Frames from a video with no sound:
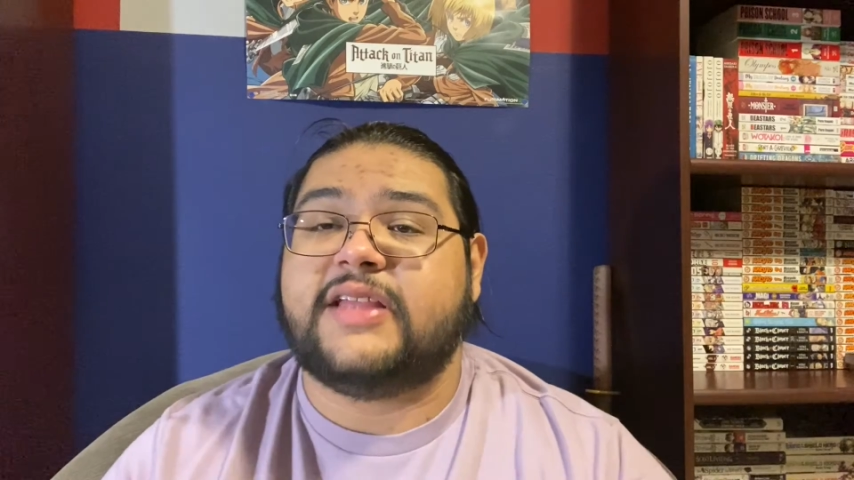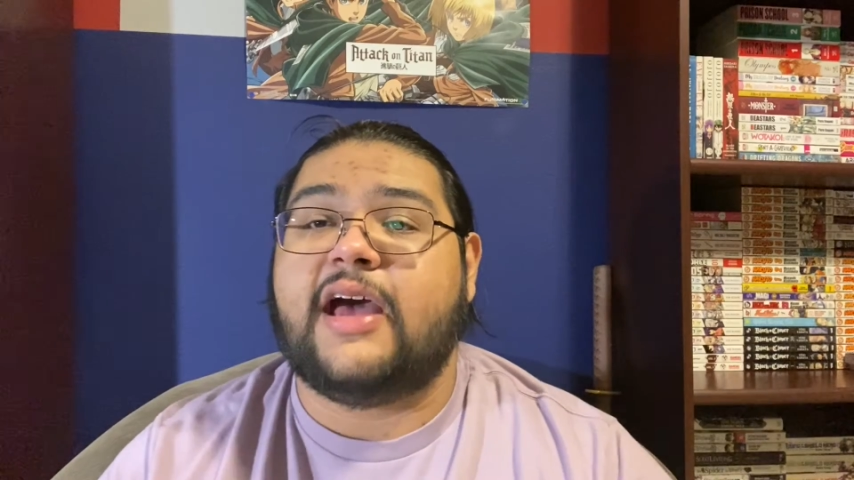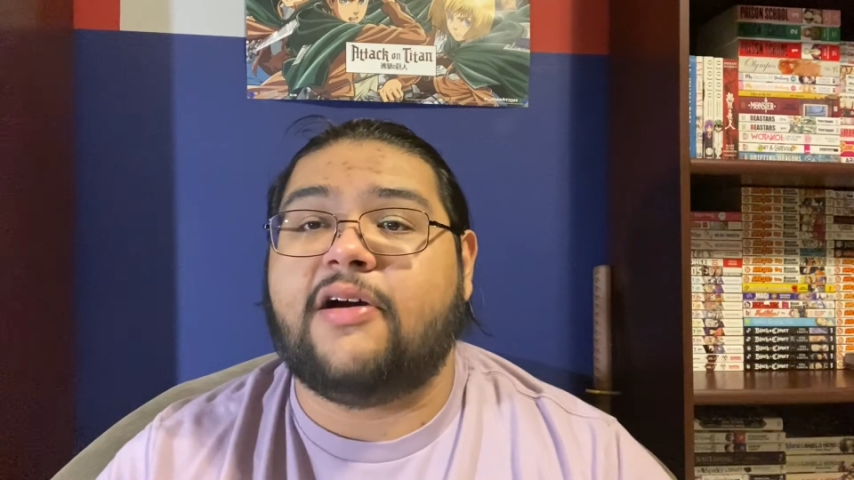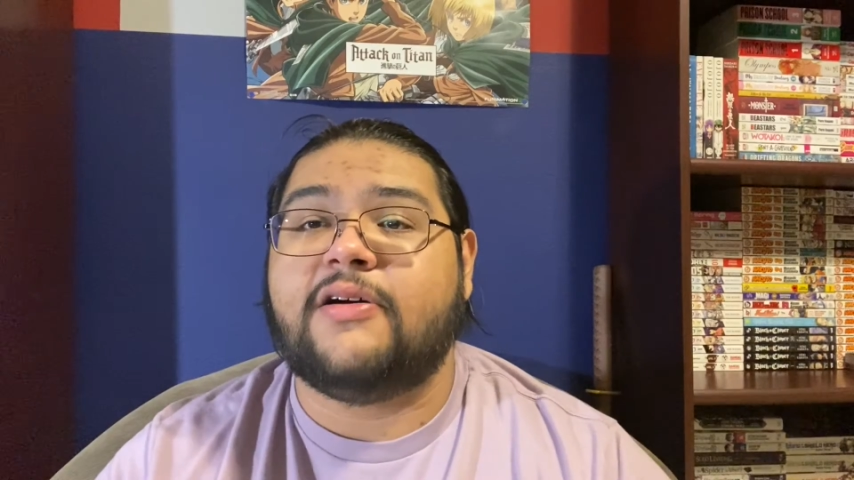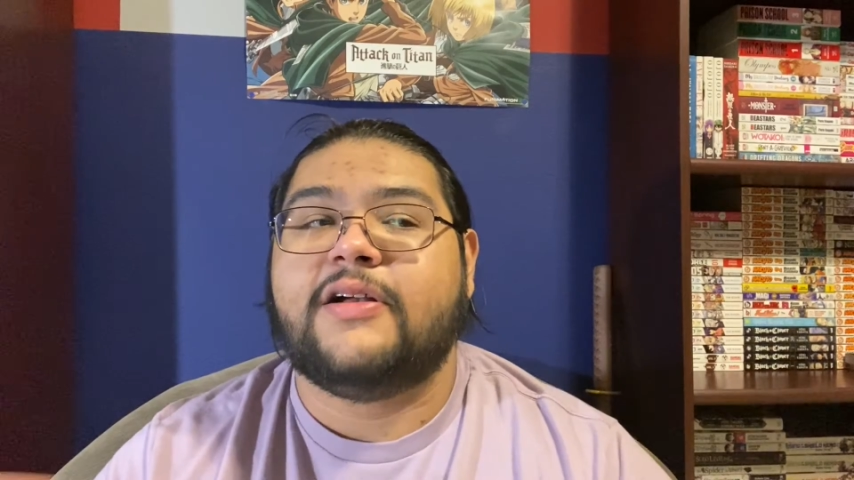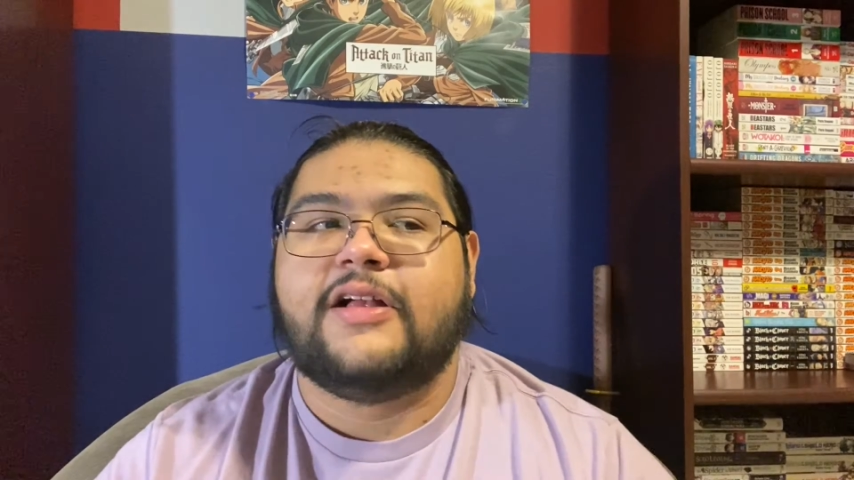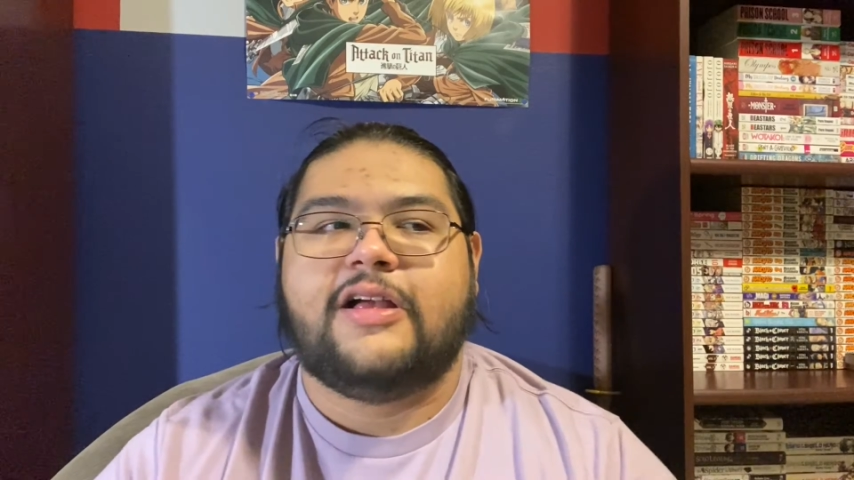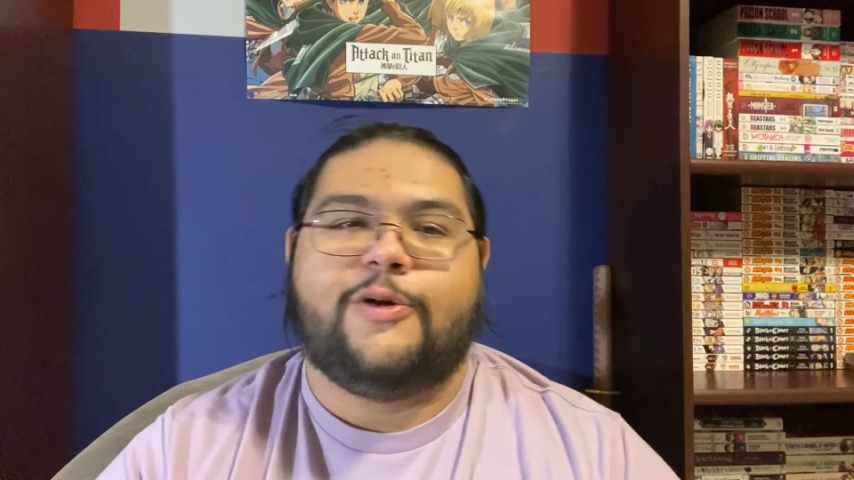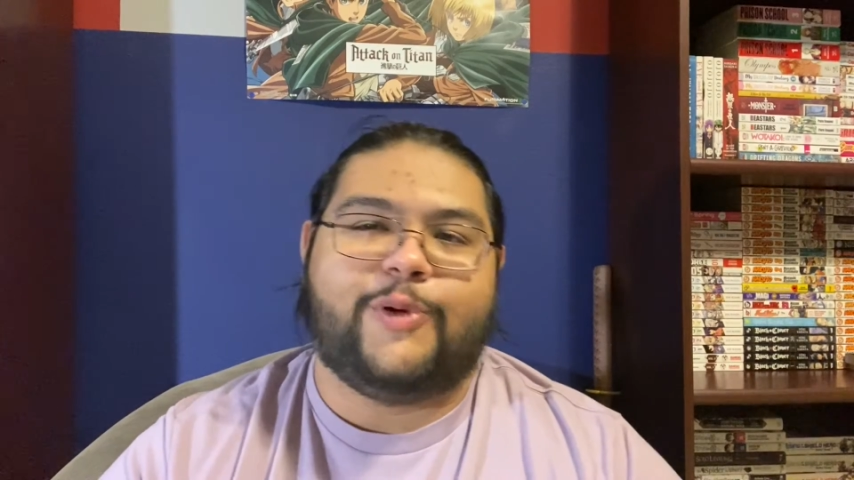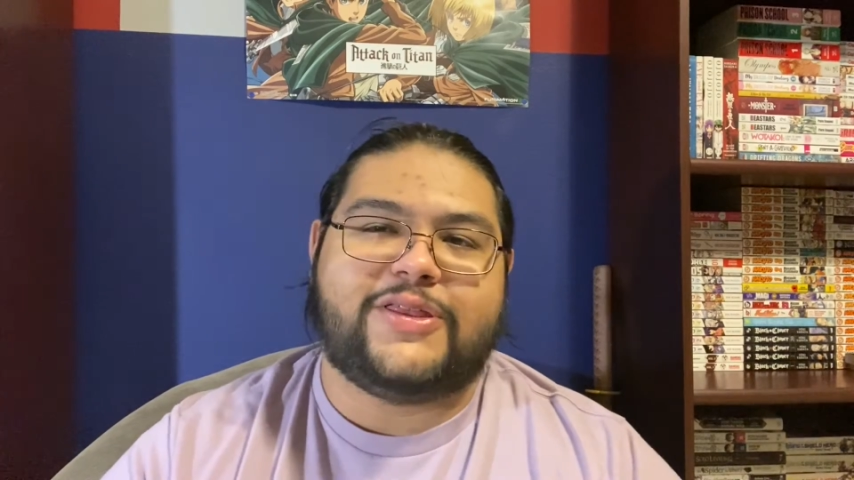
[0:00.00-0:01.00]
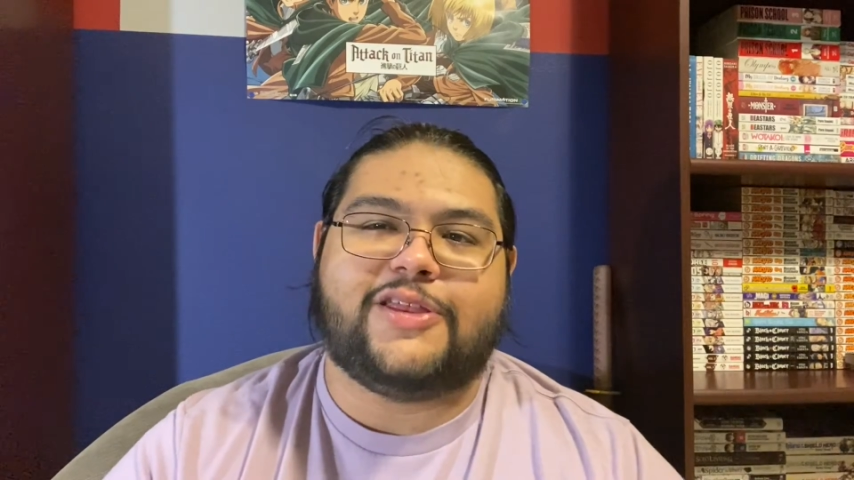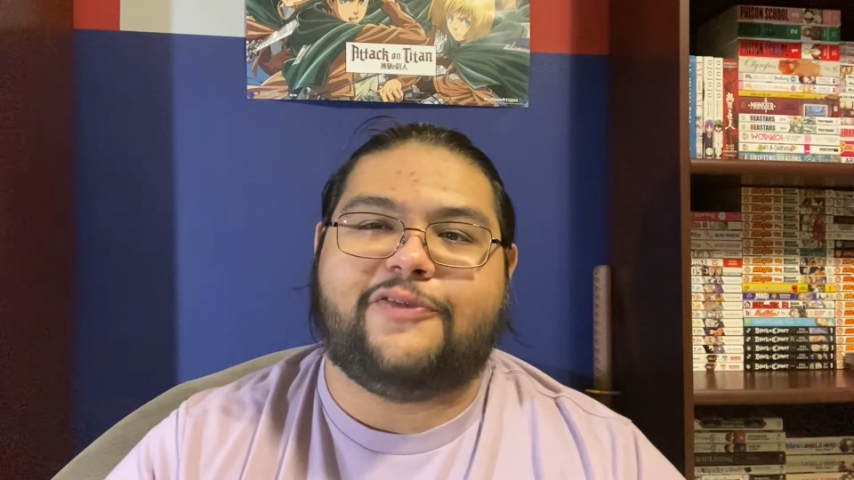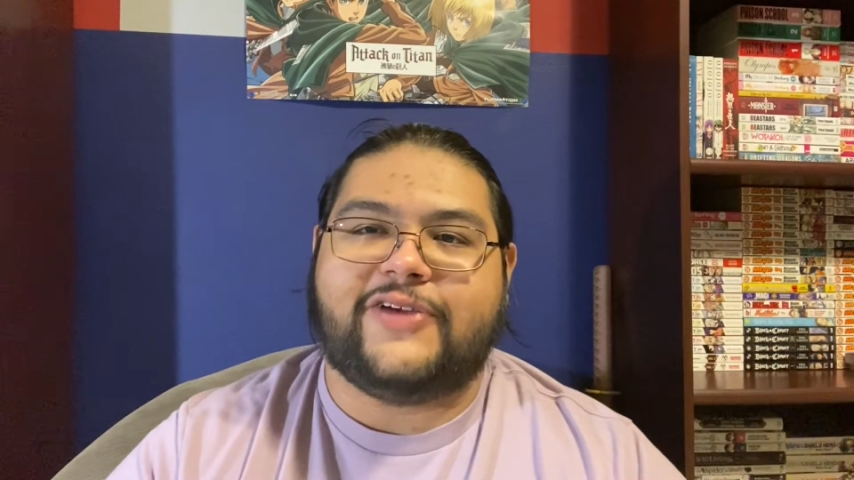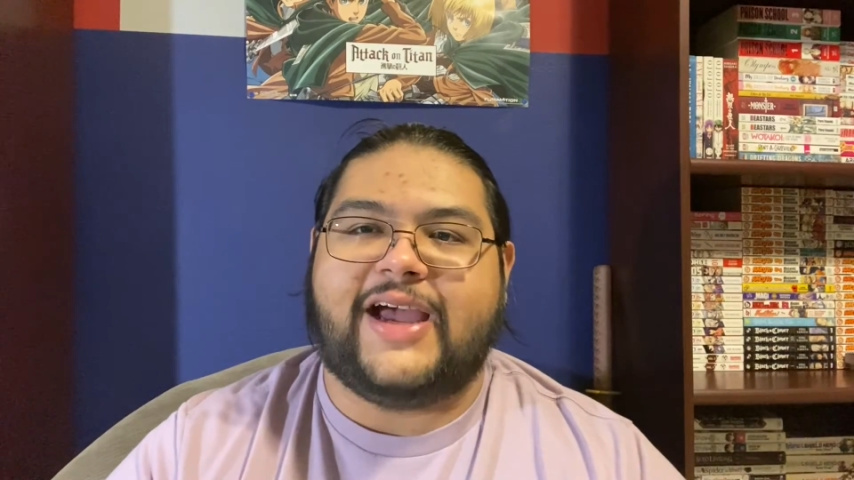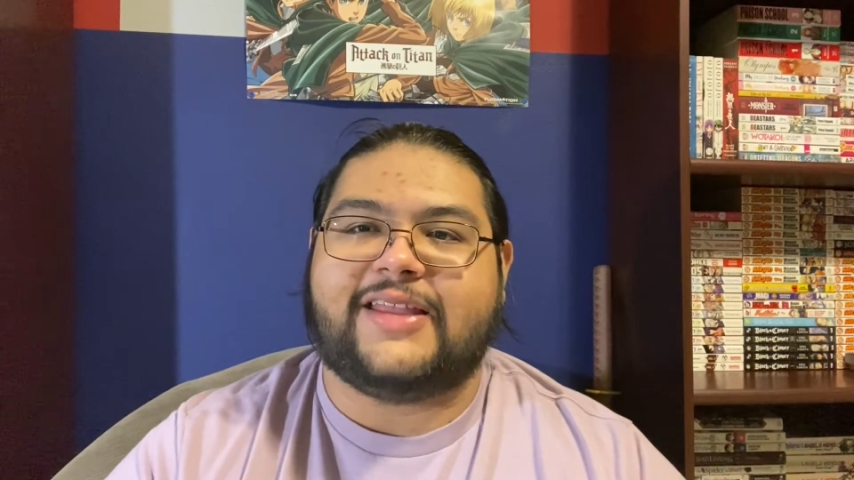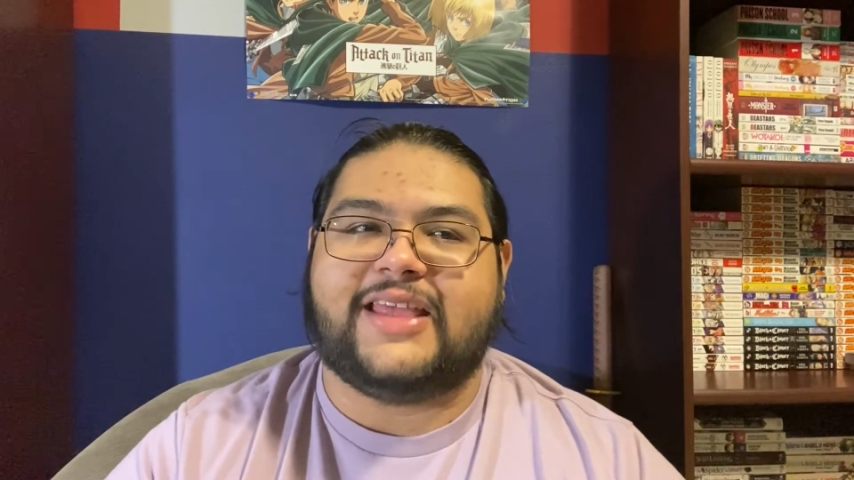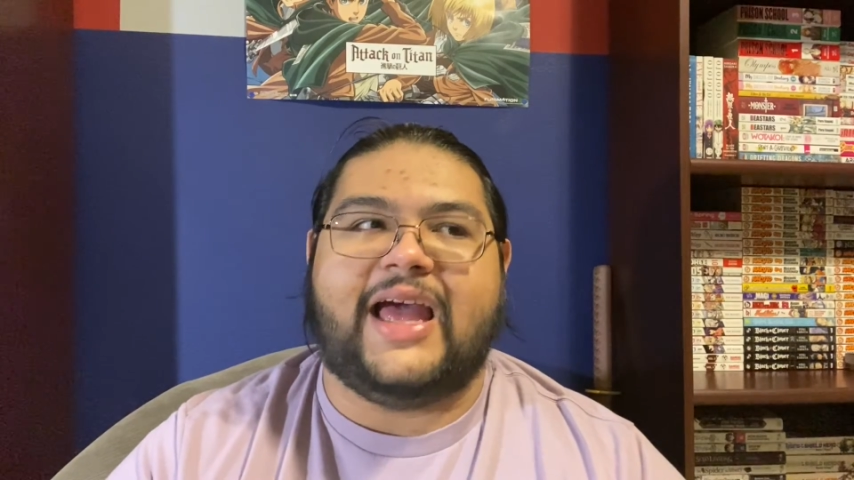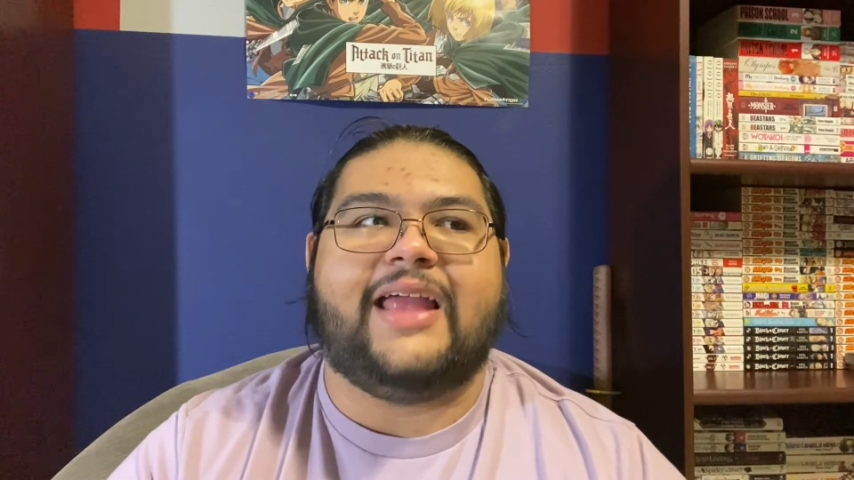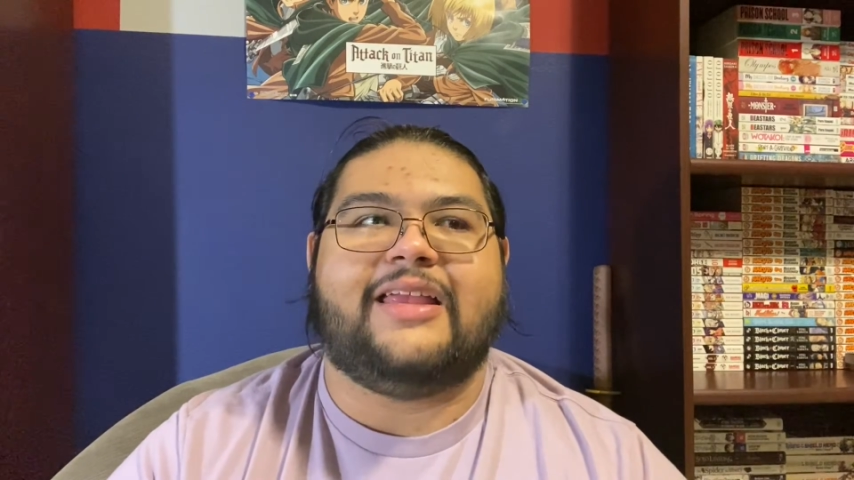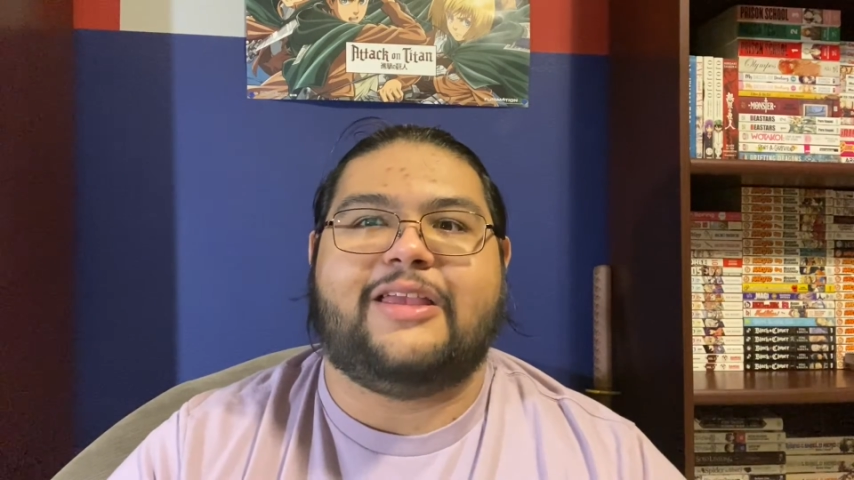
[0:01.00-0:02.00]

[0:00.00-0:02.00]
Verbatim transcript: now with the fact that